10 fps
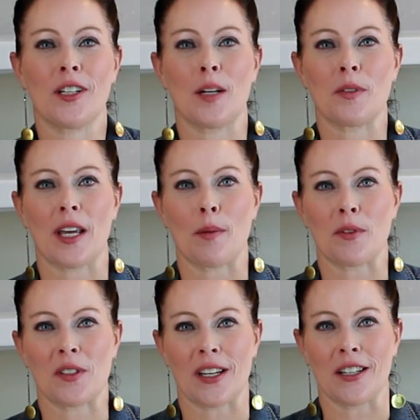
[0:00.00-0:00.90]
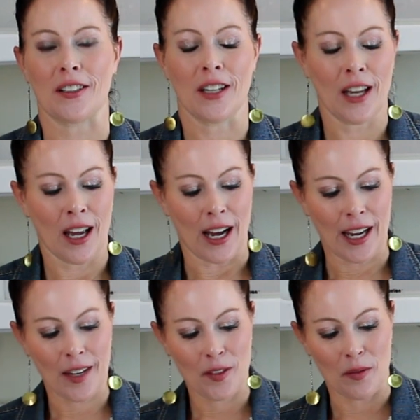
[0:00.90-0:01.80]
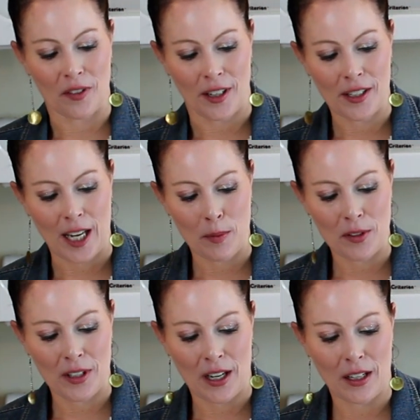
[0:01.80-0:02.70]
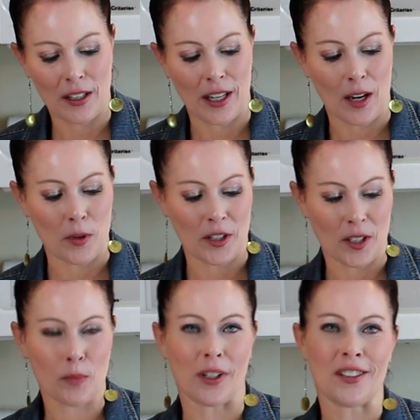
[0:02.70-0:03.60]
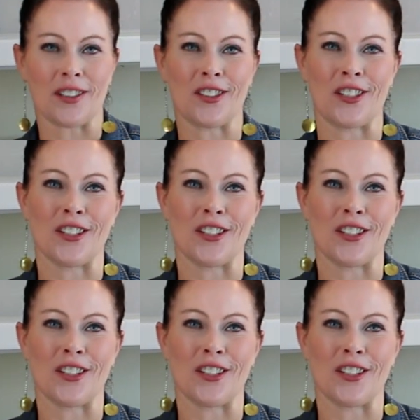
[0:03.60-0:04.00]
cups of apple cider. I have some fresh apple cider that we just pressed this